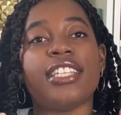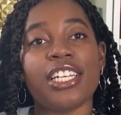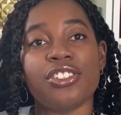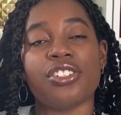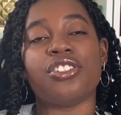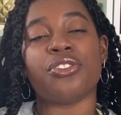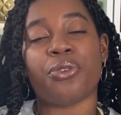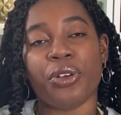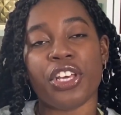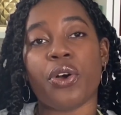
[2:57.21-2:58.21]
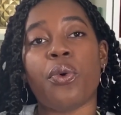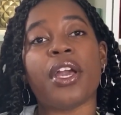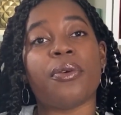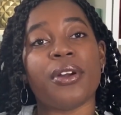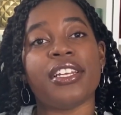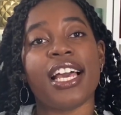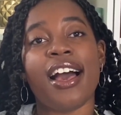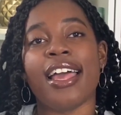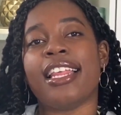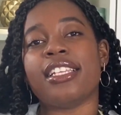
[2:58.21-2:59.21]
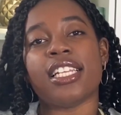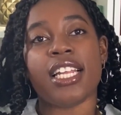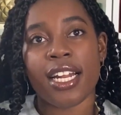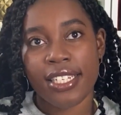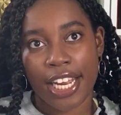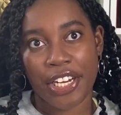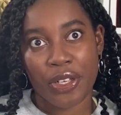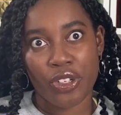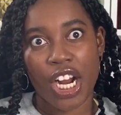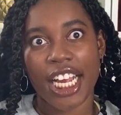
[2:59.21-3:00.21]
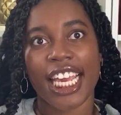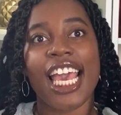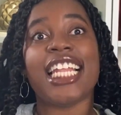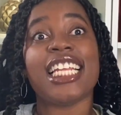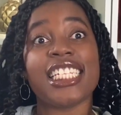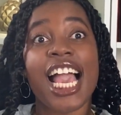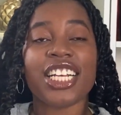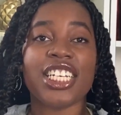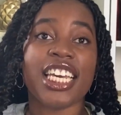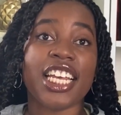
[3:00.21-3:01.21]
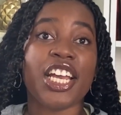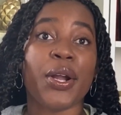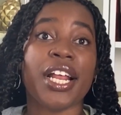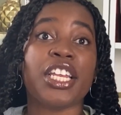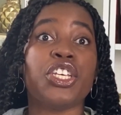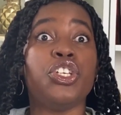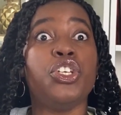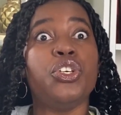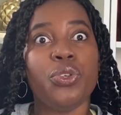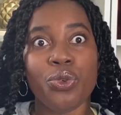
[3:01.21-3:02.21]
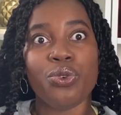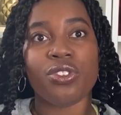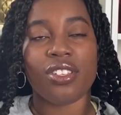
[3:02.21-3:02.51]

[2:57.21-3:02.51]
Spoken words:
That's just a really quick rundown, and that's a lot of technical jargon. Let's actually get in here and use